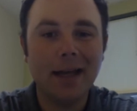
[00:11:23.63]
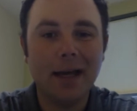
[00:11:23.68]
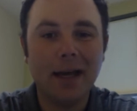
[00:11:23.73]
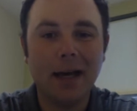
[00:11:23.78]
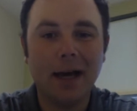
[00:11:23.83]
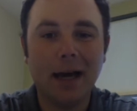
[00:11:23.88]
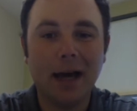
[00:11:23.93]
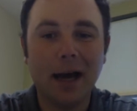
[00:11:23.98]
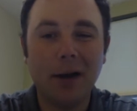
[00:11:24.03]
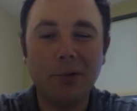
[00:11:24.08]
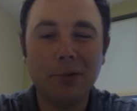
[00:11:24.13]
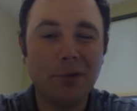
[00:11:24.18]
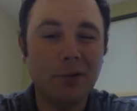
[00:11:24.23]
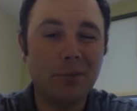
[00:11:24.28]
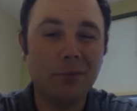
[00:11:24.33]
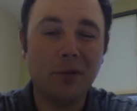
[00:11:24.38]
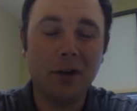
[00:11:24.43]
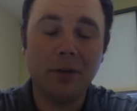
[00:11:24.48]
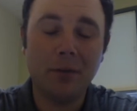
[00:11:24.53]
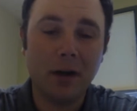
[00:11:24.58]
I
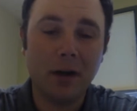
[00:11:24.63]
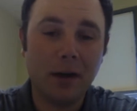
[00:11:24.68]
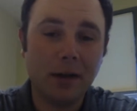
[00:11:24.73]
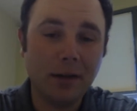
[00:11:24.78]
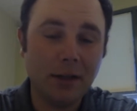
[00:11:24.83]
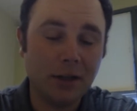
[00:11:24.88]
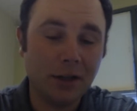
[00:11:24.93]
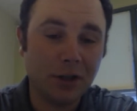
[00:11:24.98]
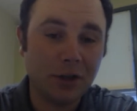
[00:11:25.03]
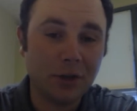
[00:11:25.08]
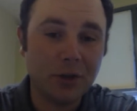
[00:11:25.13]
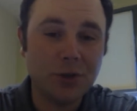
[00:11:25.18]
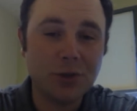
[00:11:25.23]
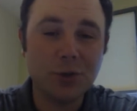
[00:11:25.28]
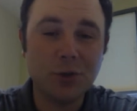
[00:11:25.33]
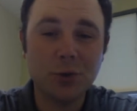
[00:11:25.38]
would encourage you